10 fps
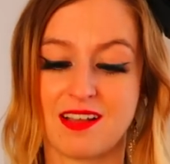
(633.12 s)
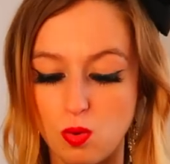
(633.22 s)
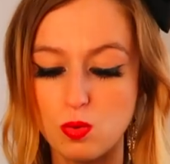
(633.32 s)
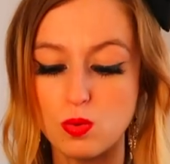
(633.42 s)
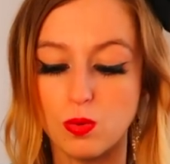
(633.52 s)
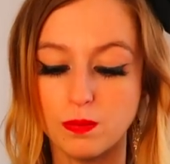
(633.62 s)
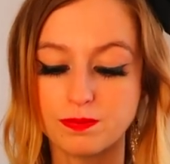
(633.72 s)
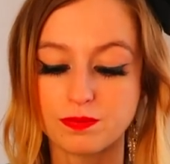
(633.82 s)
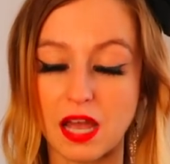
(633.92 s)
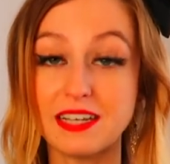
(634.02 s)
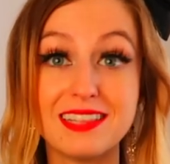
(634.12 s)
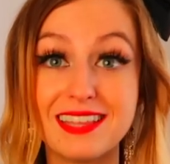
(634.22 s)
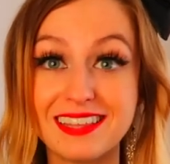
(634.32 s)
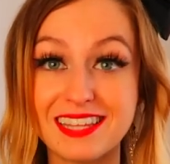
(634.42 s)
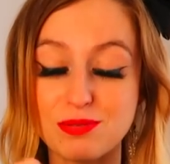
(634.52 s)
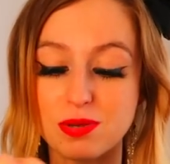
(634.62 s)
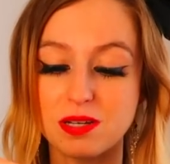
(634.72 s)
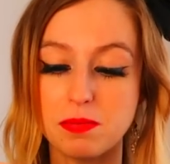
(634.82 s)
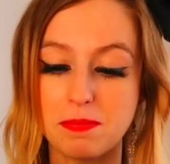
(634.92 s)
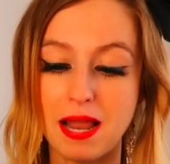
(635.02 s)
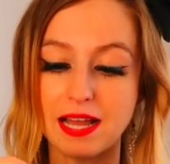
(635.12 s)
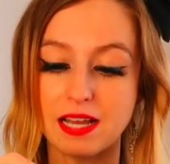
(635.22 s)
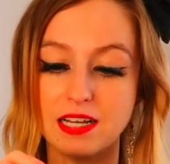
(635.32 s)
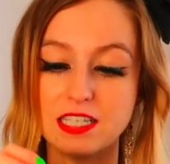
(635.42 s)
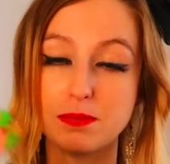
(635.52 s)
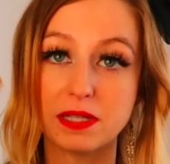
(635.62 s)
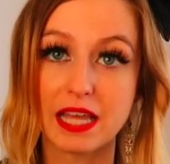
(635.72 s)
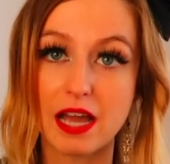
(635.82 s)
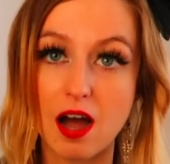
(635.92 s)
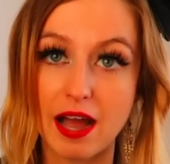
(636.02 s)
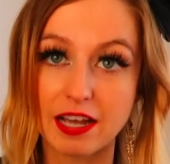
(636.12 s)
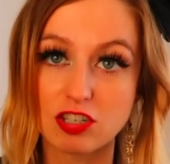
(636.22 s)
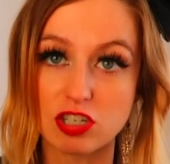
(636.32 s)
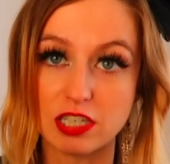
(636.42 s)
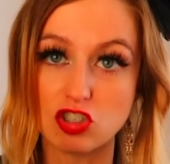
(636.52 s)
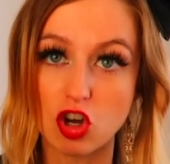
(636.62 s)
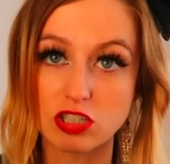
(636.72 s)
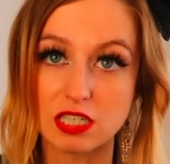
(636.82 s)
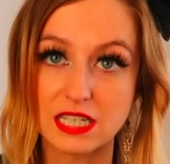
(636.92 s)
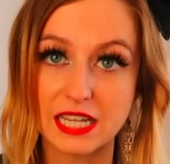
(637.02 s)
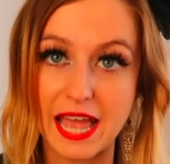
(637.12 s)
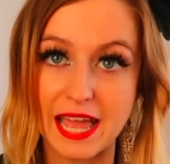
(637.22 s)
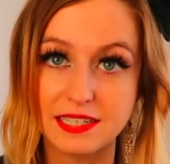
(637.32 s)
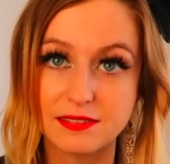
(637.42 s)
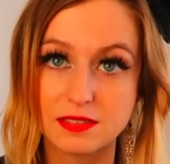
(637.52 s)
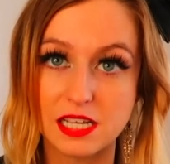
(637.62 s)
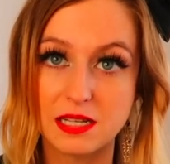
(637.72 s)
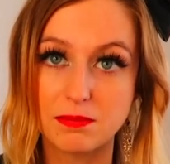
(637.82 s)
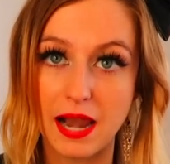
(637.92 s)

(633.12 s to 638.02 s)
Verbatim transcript: Ooh, I didn't think these were going to be black, guys, but they are actually dotted again in